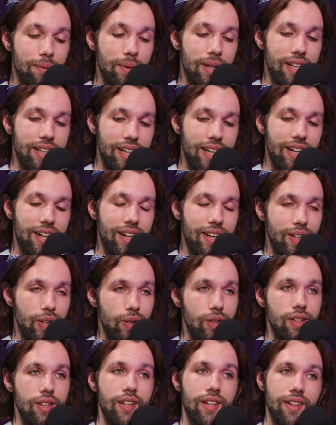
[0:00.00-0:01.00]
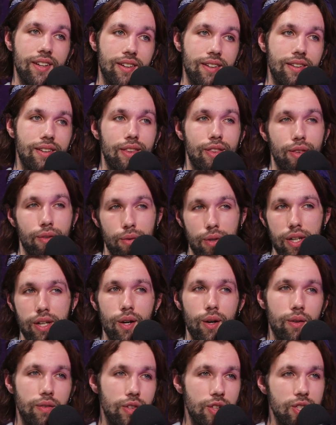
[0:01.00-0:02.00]
I'm that guy going like
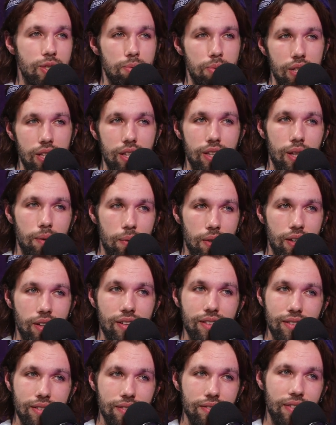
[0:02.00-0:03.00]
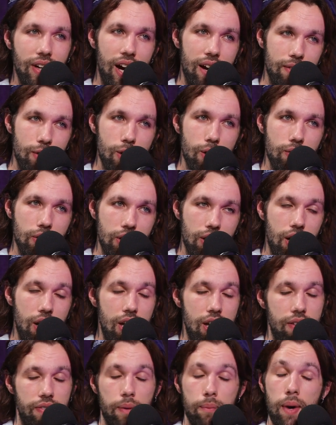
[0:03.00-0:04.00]
3 over the speed limit, 5 over.
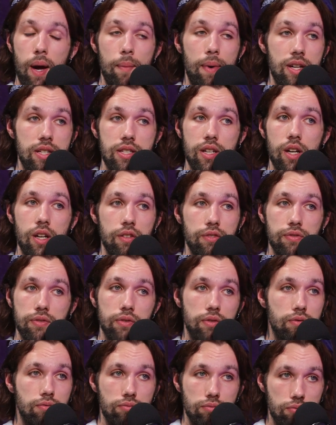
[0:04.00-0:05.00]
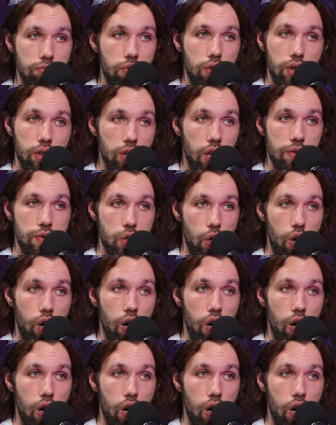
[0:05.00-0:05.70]
If I'm by myself, gloves